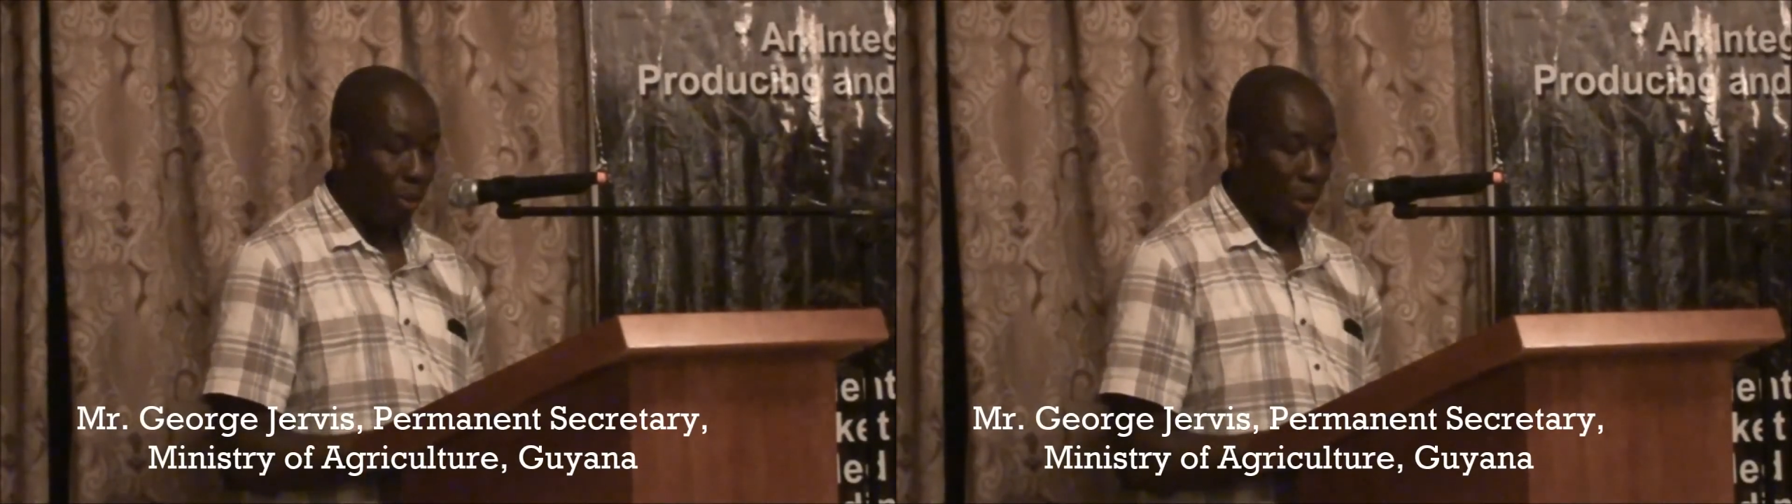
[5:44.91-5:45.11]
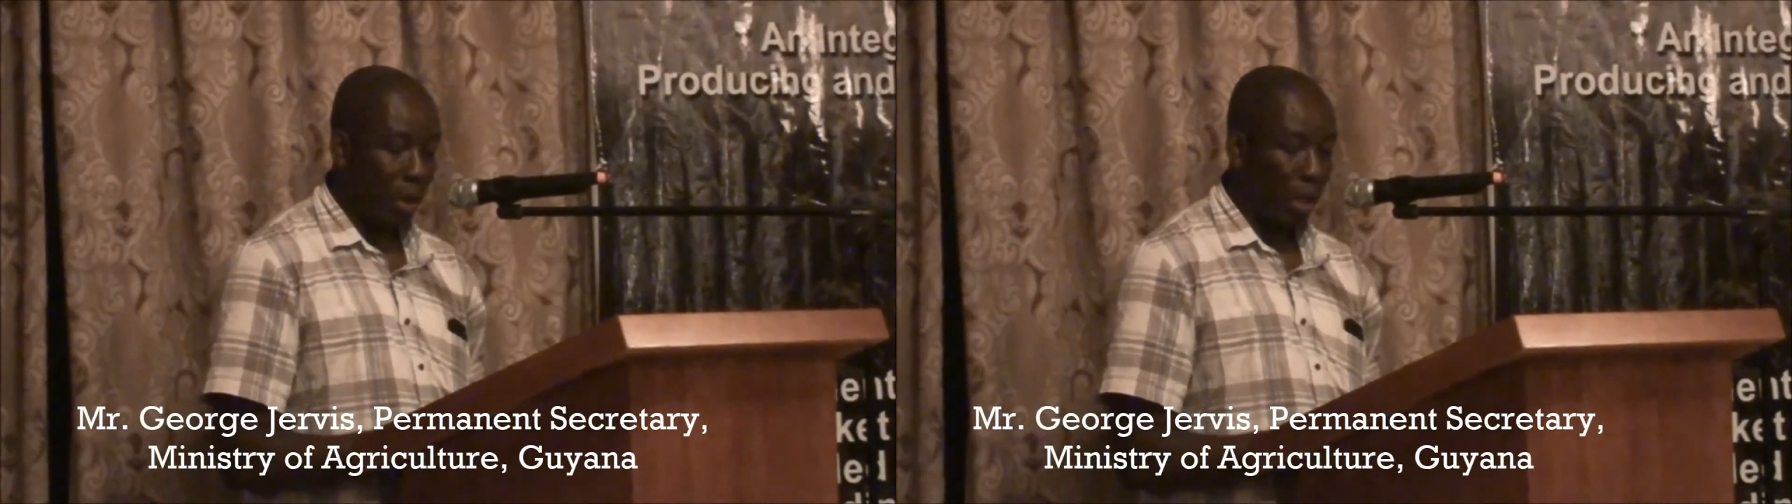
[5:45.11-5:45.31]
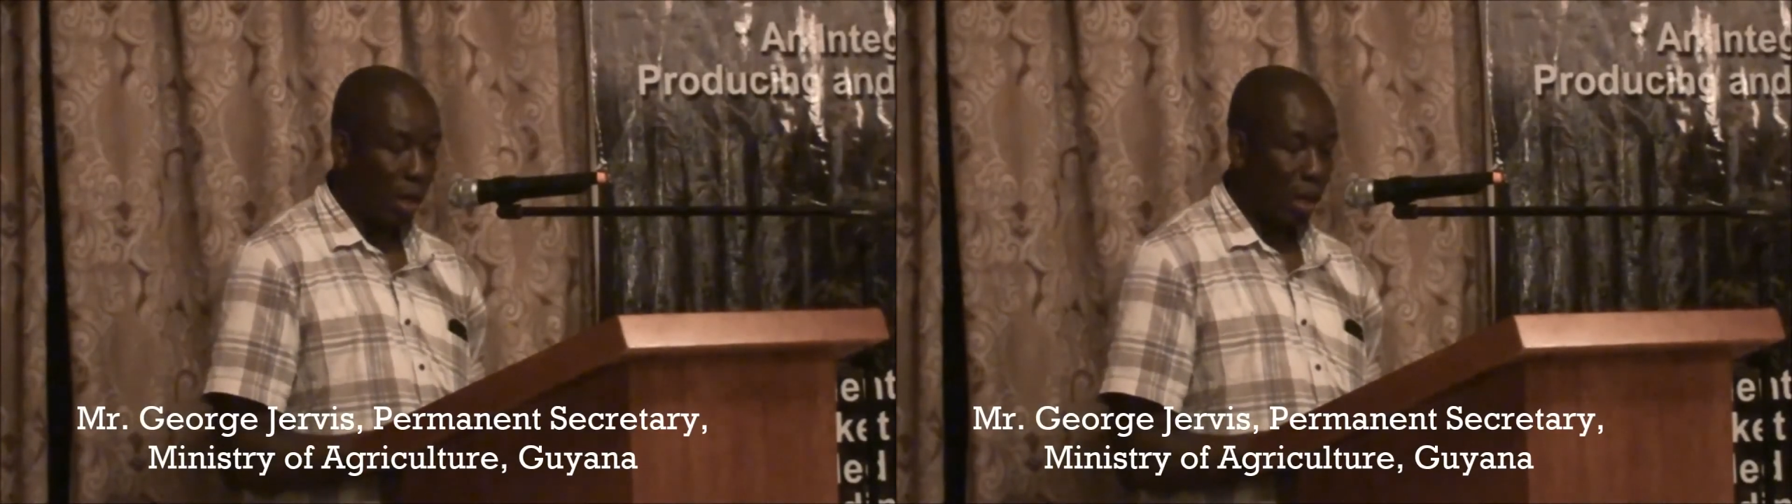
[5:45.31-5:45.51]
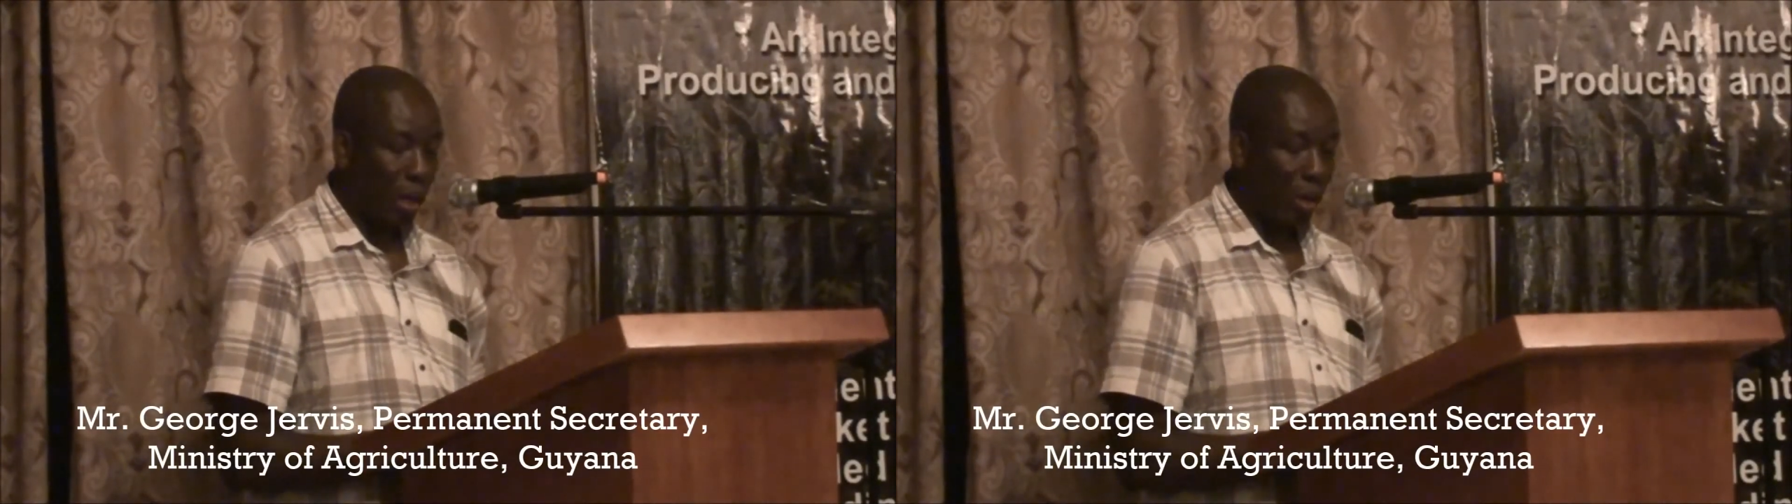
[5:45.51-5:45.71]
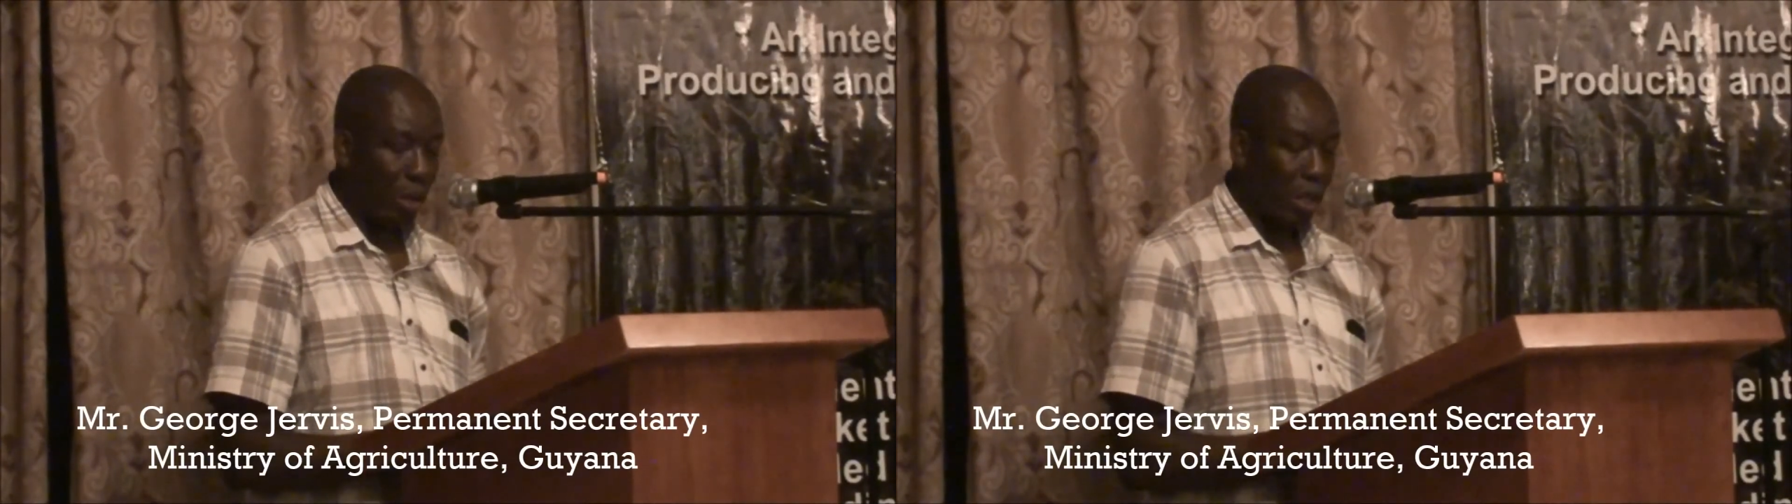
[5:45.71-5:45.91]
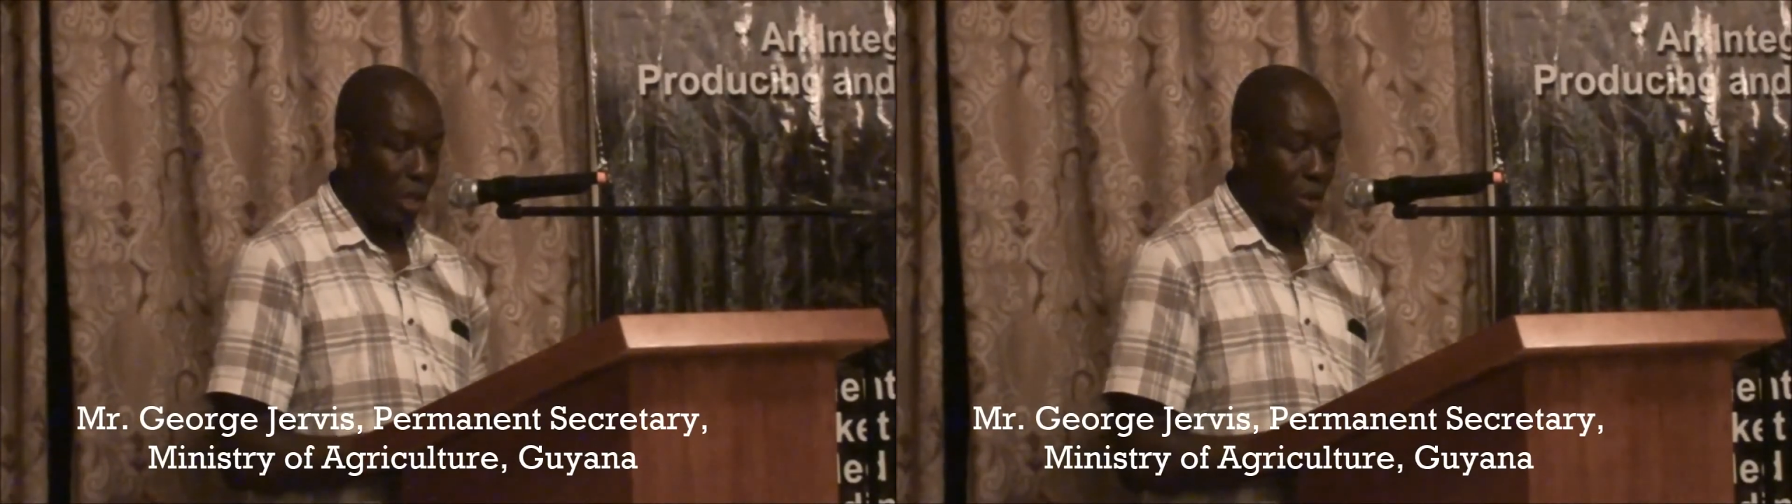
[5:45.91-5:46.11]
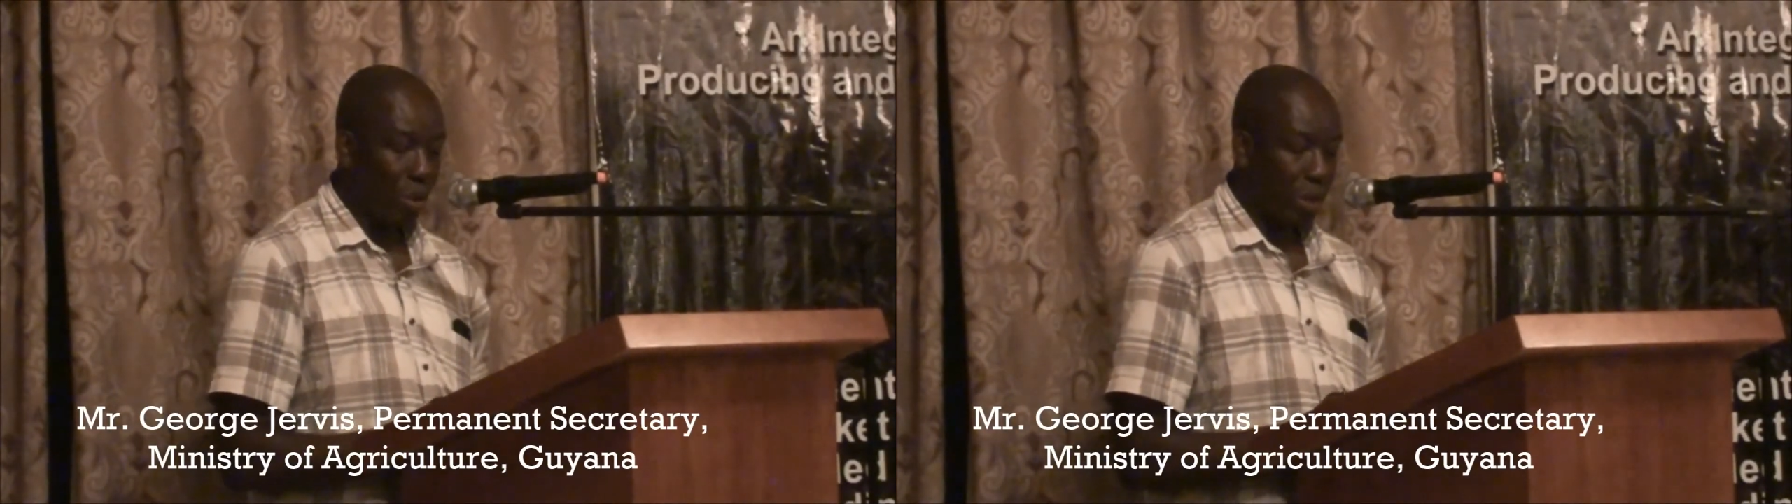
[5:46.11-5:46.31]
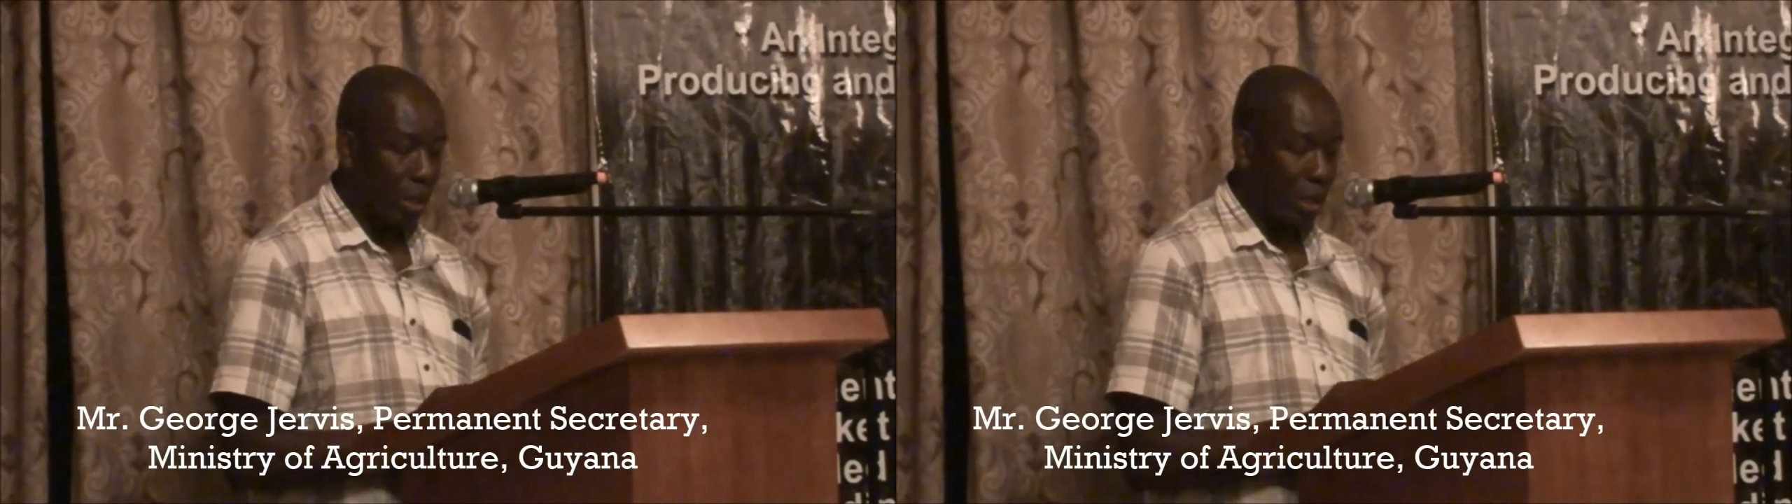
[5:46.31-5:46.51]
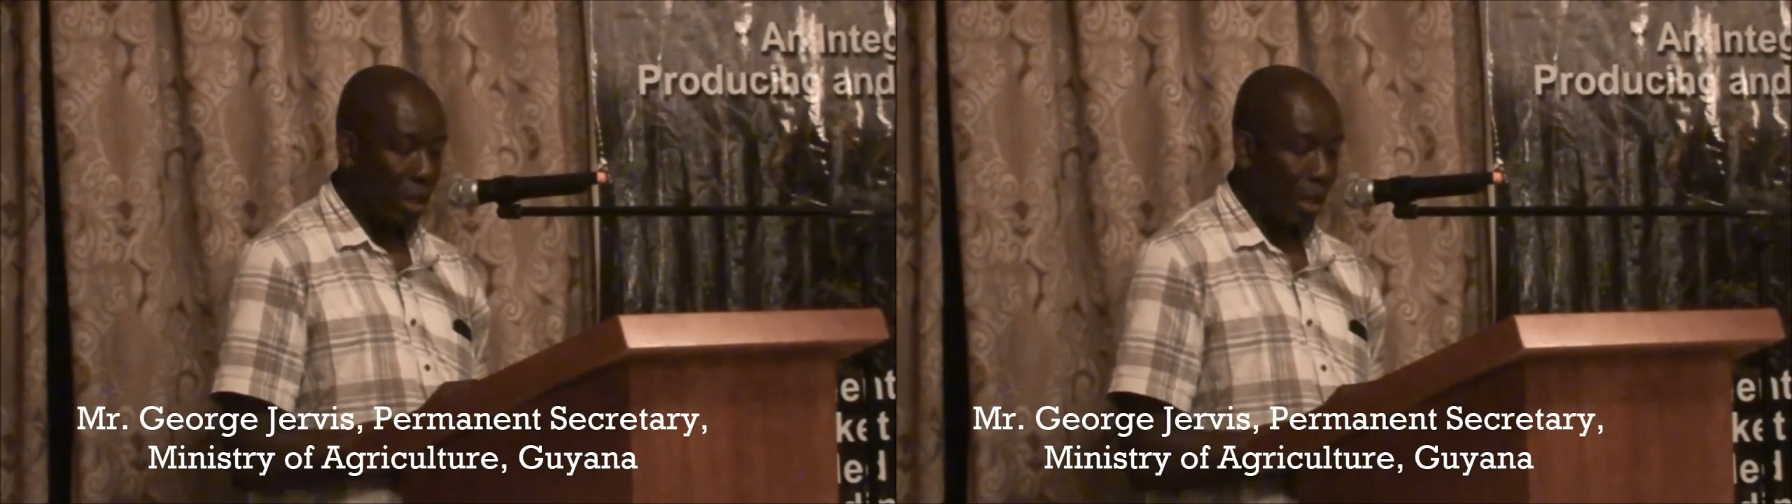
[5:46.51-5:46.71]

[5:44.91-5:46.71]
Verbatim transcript: Board continues